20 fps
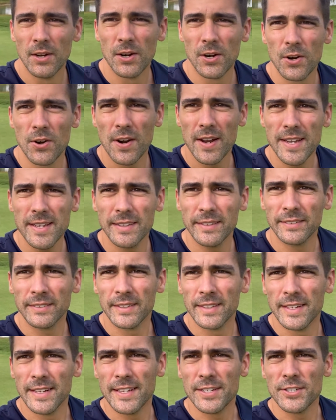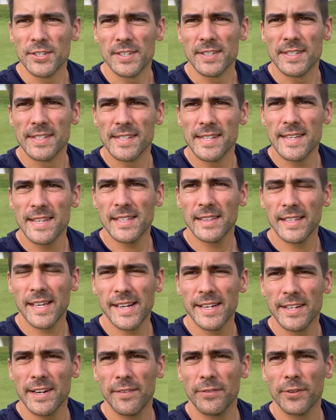All right, and as you can see, it
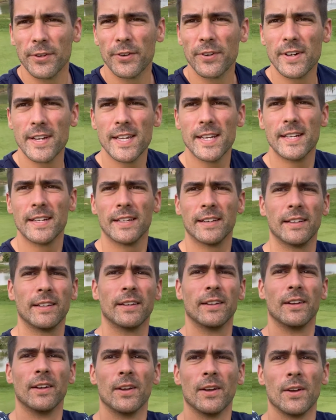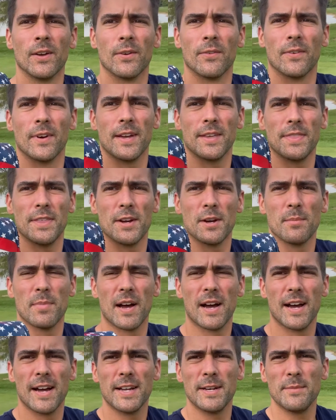landed off the green right there
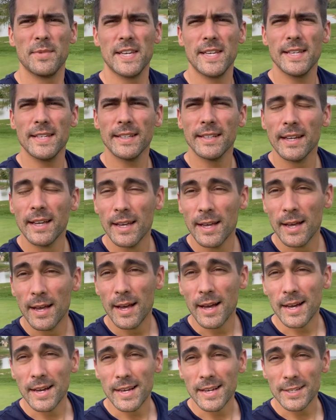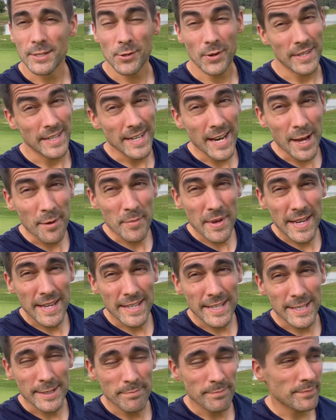behind me. Uh, so I did not make it
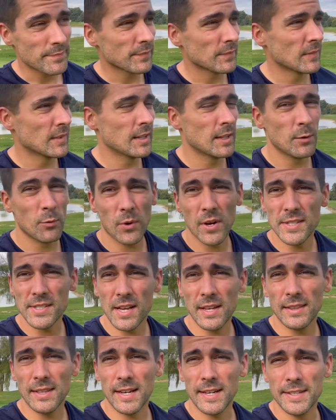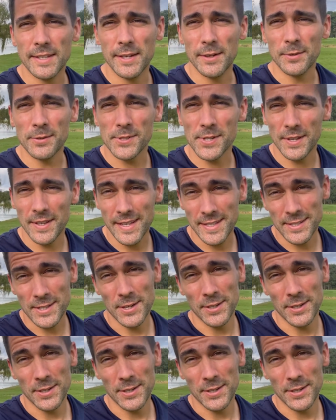up. It was online though, so that's a